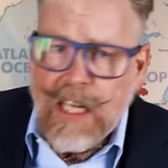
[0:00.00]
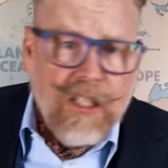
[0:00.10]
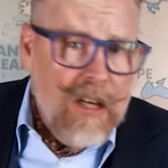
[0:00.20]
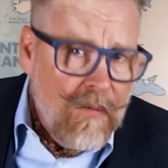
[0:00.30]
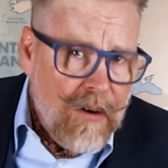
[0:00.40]

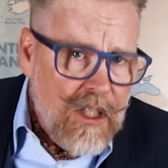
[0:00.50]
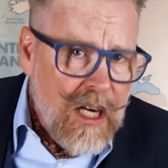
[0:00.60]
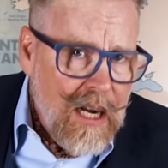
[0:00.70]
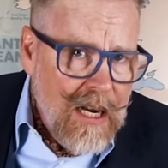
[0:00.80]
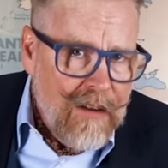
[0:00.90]
each coverage
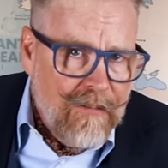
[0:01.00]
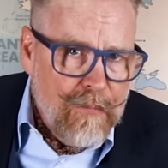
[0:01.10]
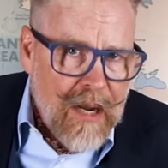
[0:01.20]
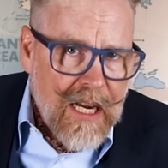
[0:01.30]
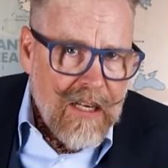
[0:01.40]
I
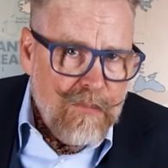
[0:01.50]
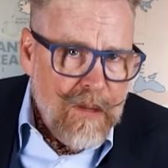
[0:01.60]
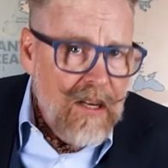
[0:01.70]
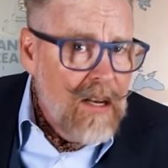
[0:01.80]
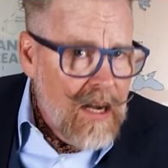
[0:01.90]
have made has been